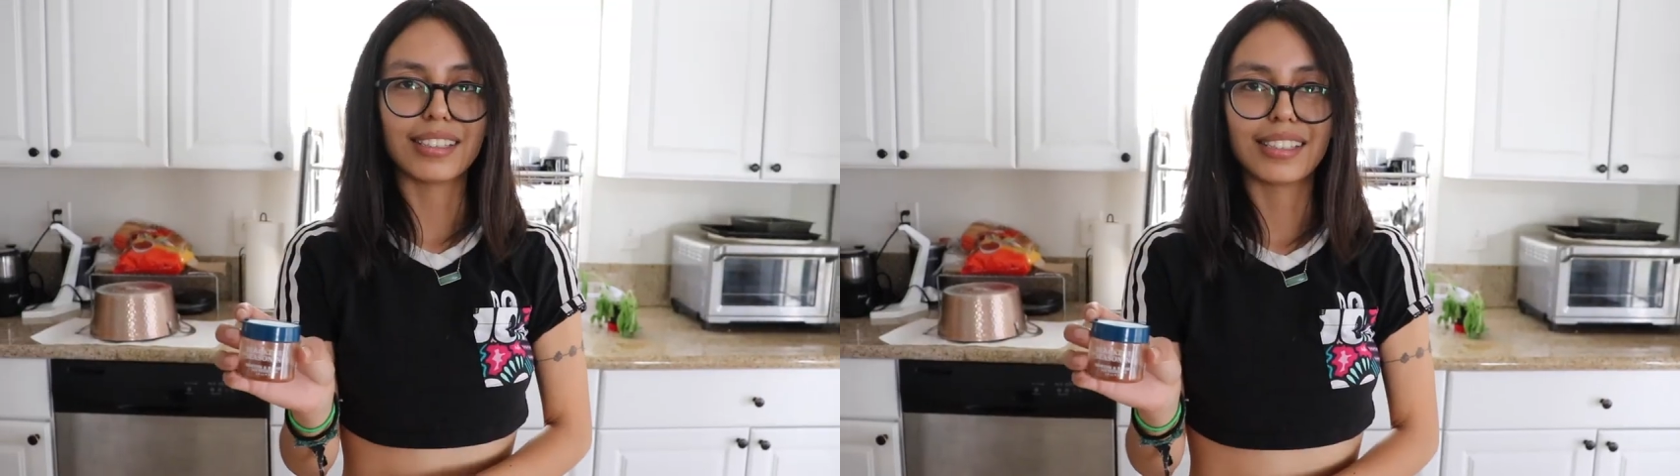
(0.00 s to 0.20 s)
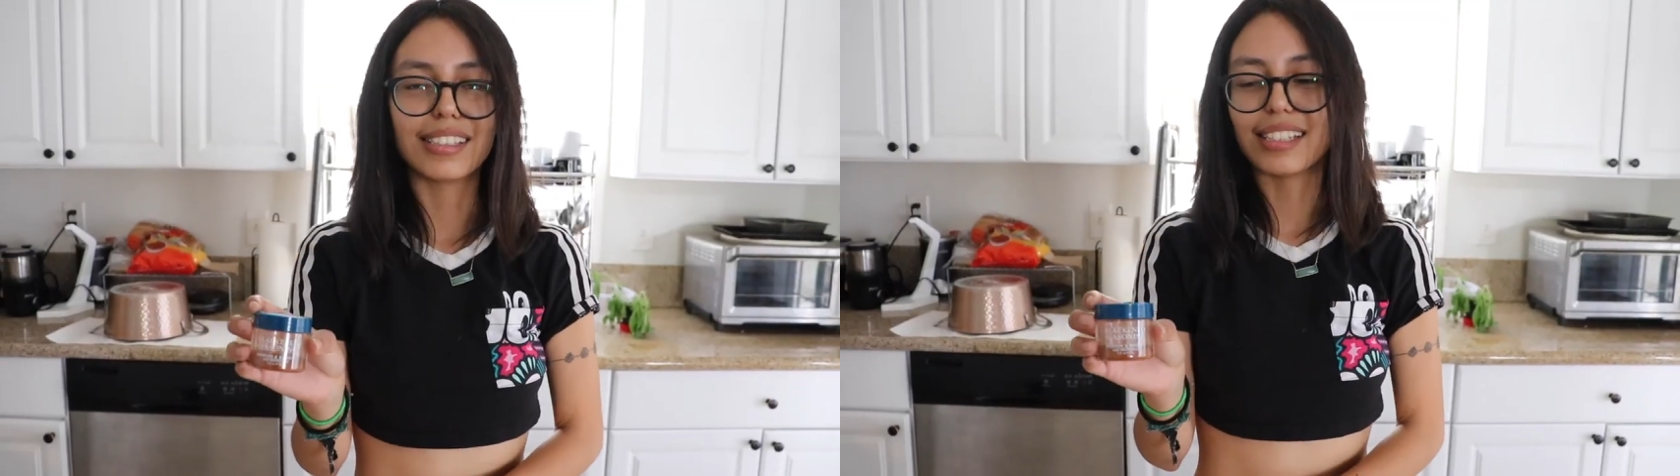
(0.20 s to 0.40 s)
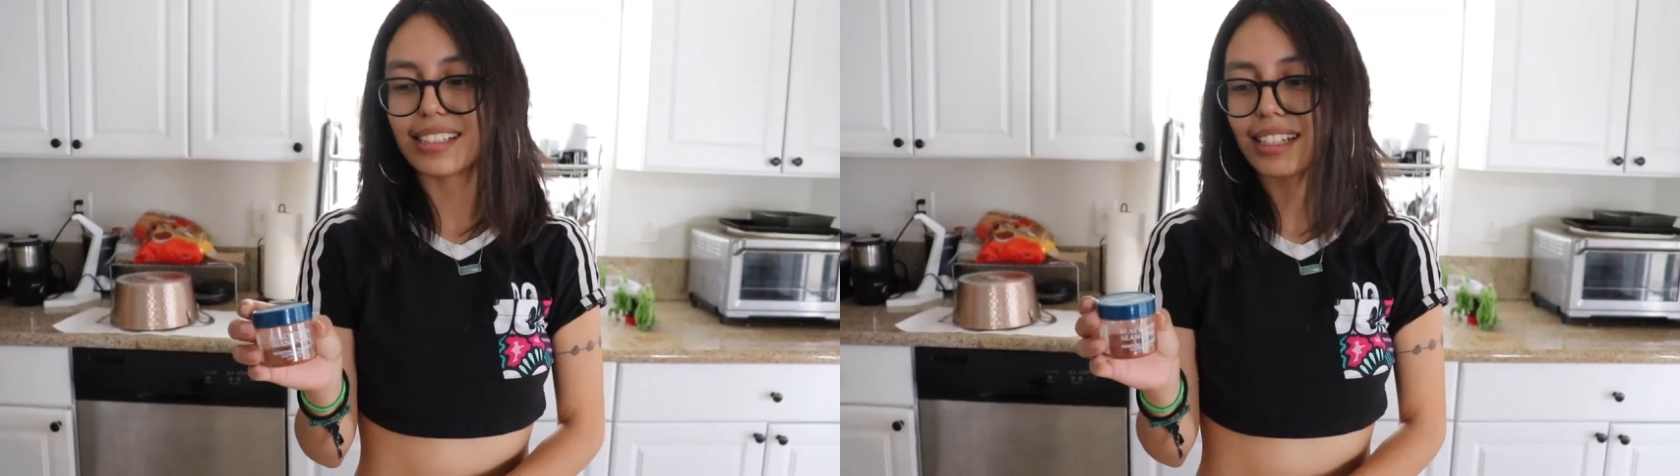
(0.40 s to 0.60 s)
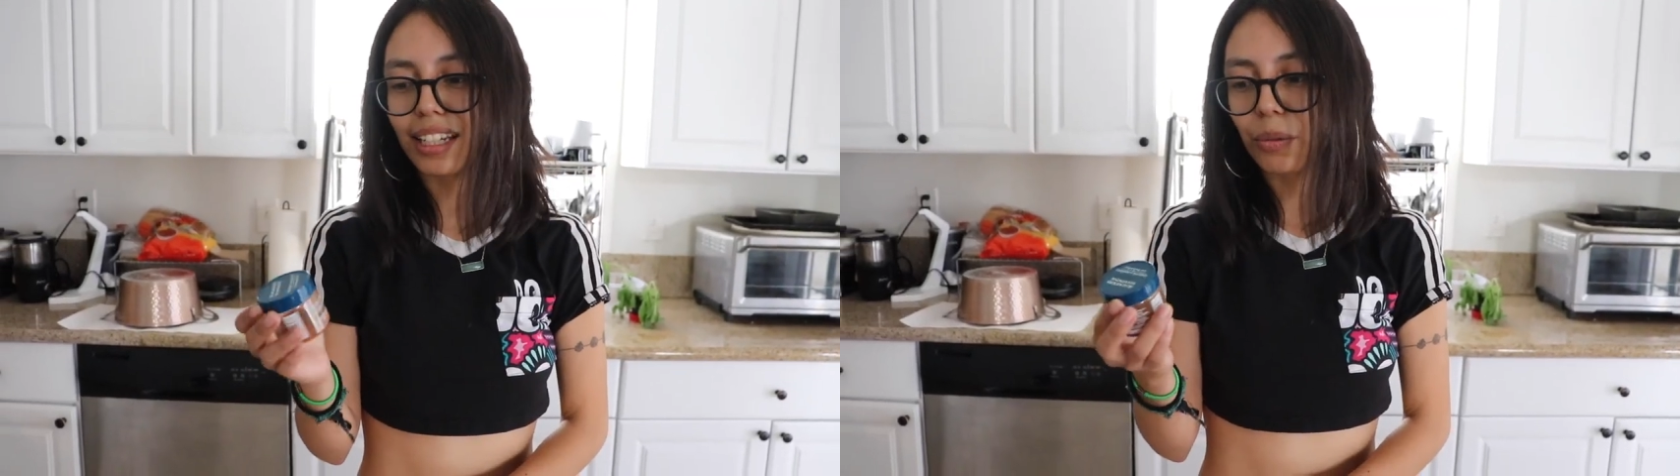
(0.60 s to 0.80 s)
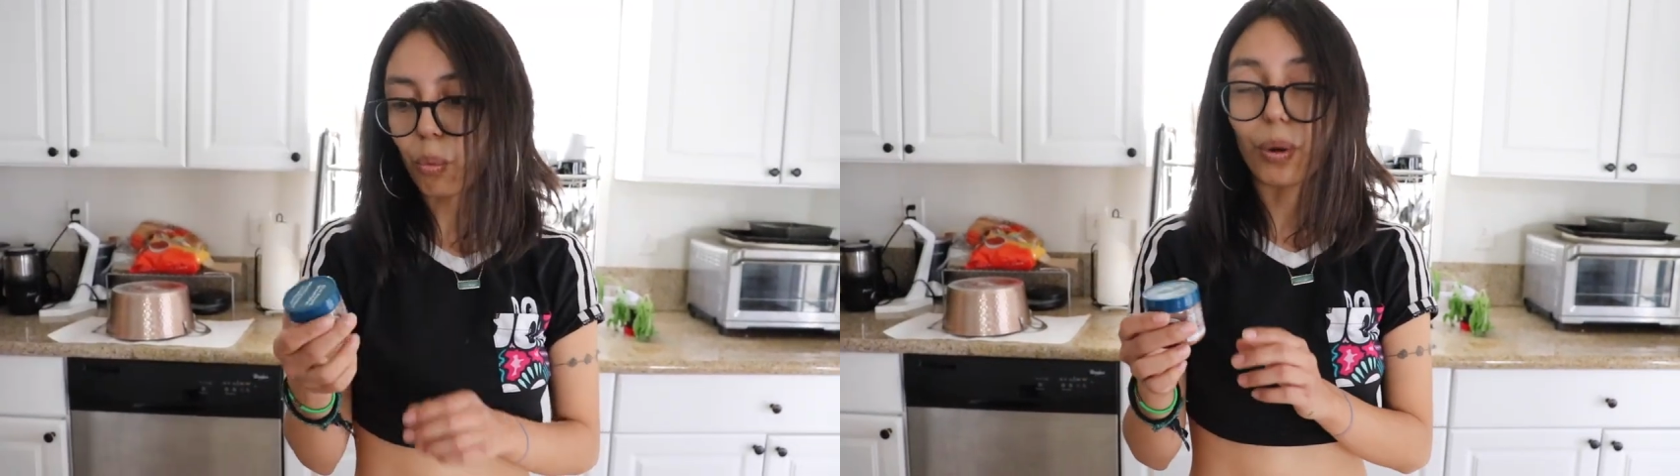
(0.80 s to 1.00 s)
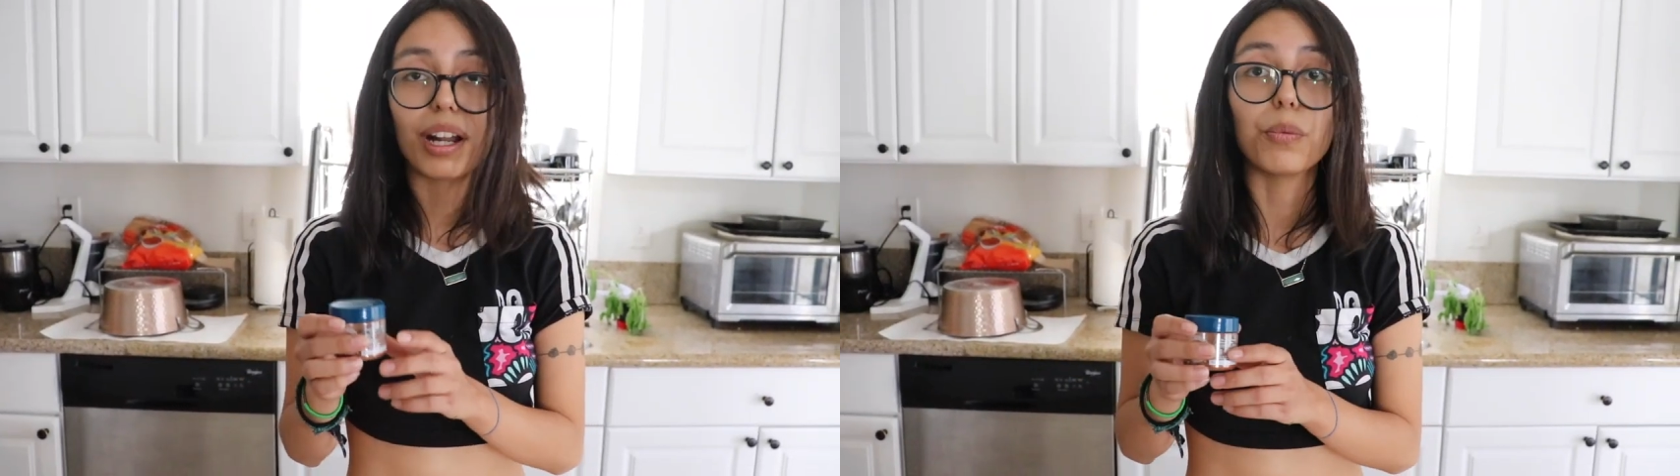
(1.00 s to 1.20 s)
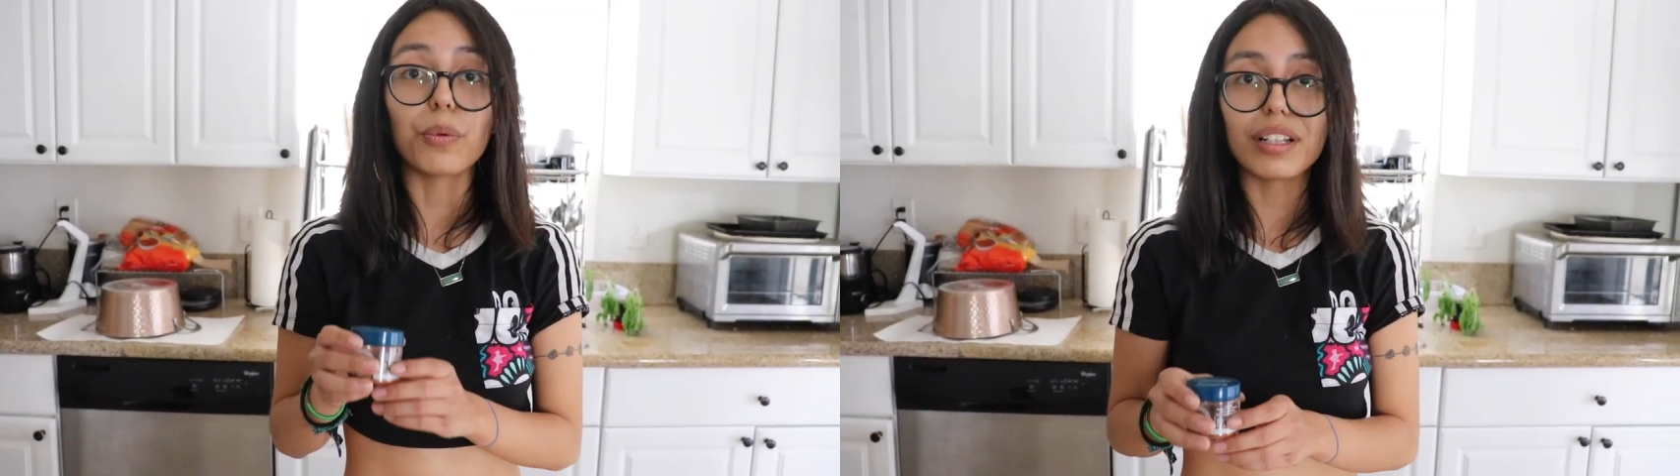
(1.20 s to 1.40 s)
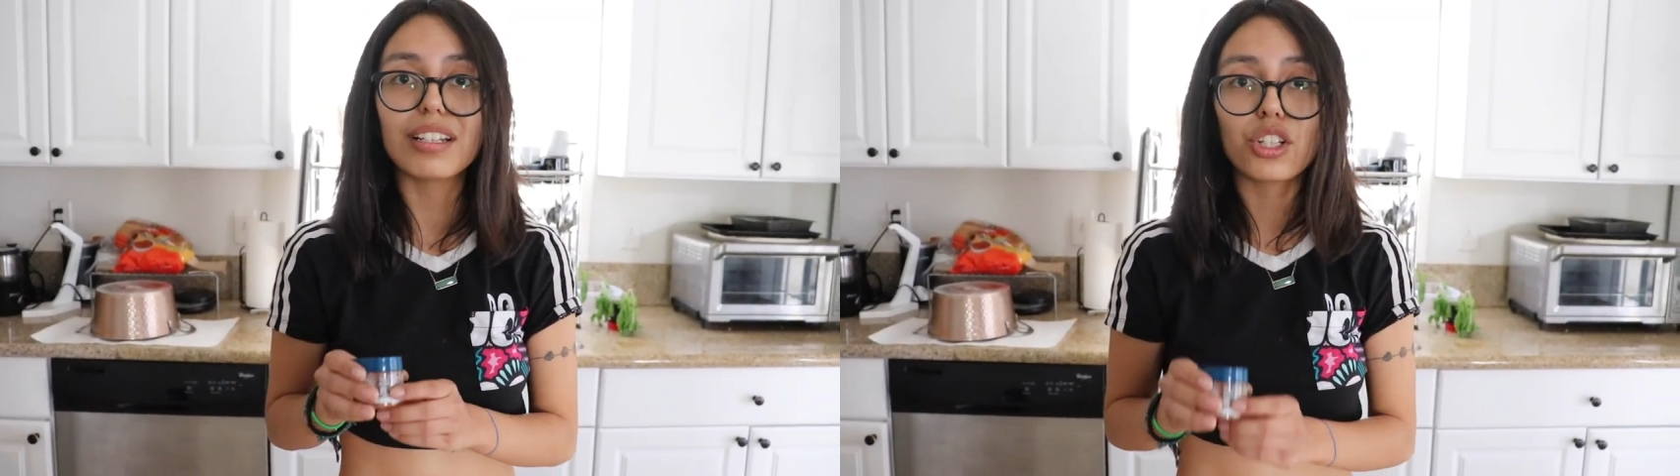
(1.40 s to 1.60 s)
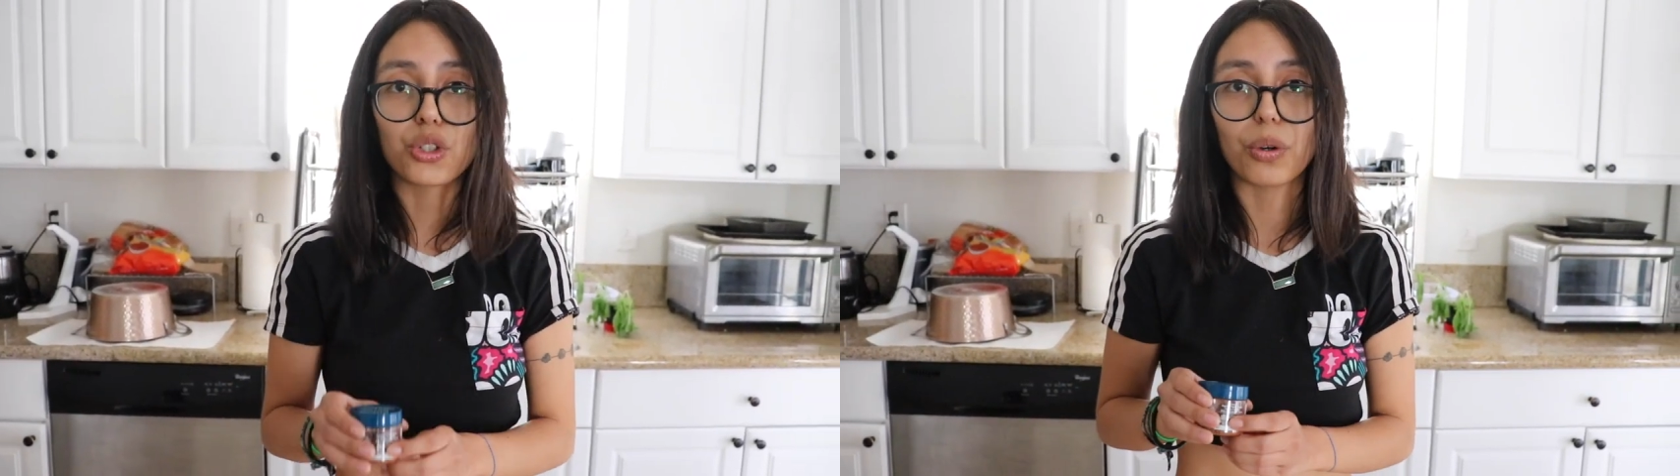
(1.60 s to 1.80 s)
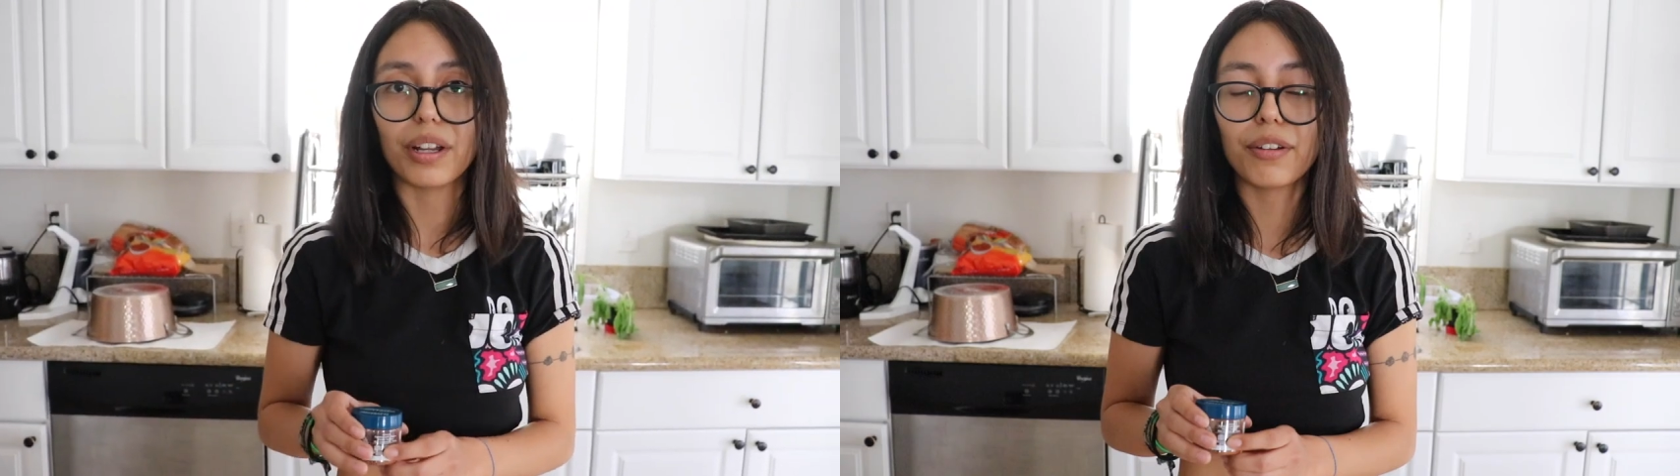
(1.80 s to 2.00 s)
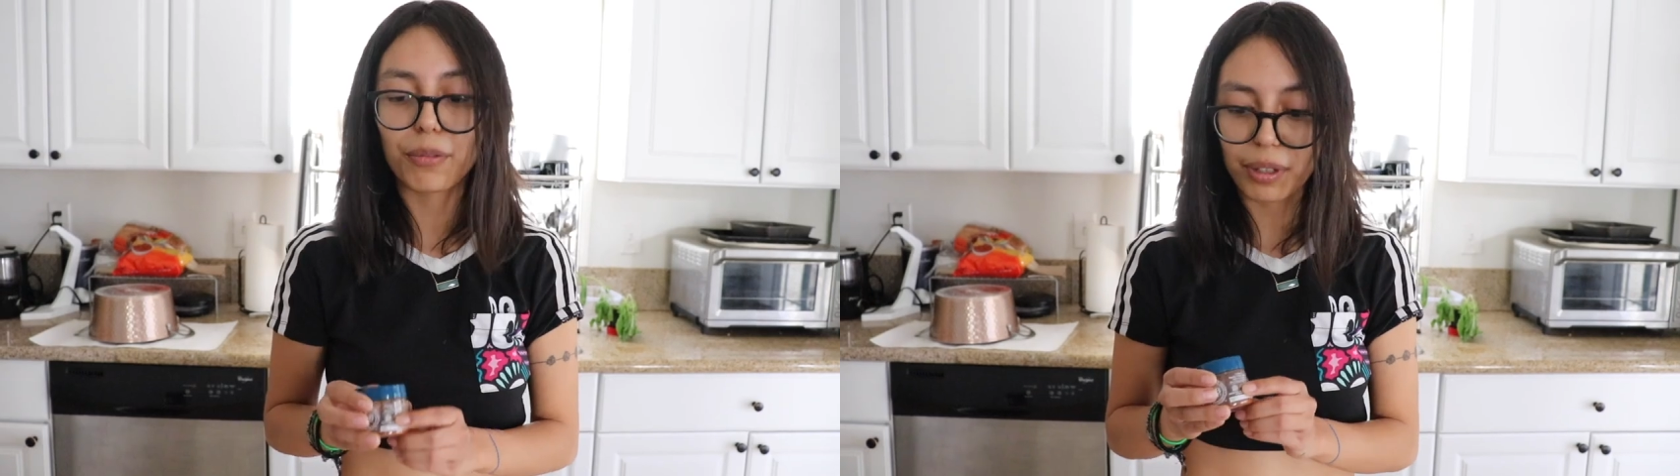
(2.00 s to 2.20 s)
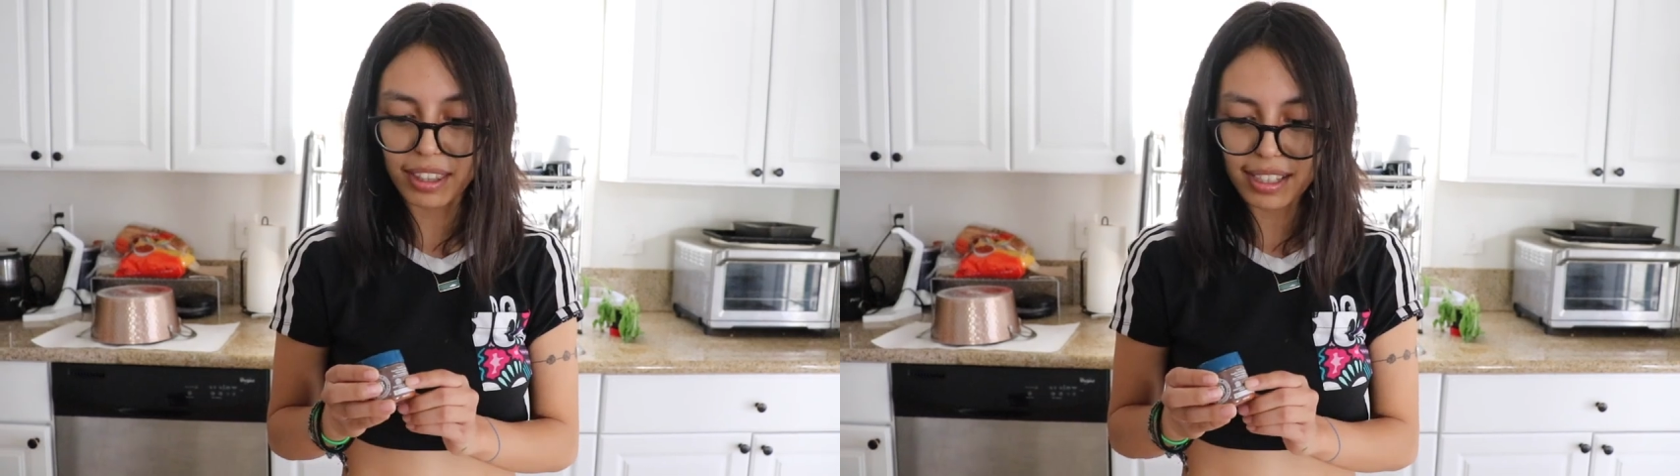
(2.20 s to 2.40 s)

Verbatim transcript: and seasoning. What I really enjoy with